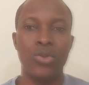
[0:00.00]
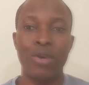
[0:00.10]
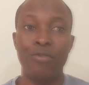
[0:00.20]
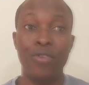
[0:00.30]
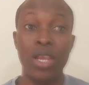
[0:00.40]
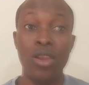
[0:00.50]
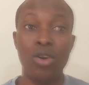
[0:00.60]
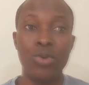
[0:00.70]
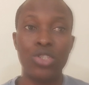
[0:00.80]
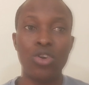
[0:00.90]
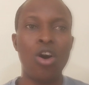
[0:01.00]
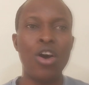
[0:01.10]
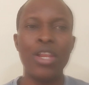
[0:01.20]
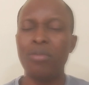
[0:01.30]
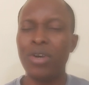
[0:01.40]
You are a failure with
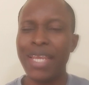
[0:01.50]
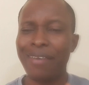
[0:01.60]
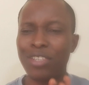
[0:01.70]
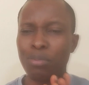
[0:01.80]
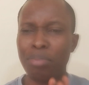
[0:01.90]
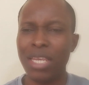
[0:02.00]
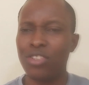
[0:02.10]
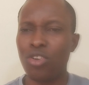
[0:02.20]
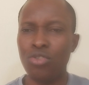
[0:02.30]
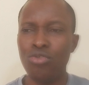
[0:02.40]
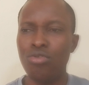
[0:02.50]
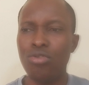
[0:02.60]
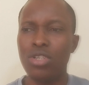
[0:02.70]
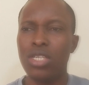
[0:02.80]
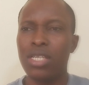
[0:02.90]
all the money I've spent on
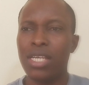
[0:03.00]
you.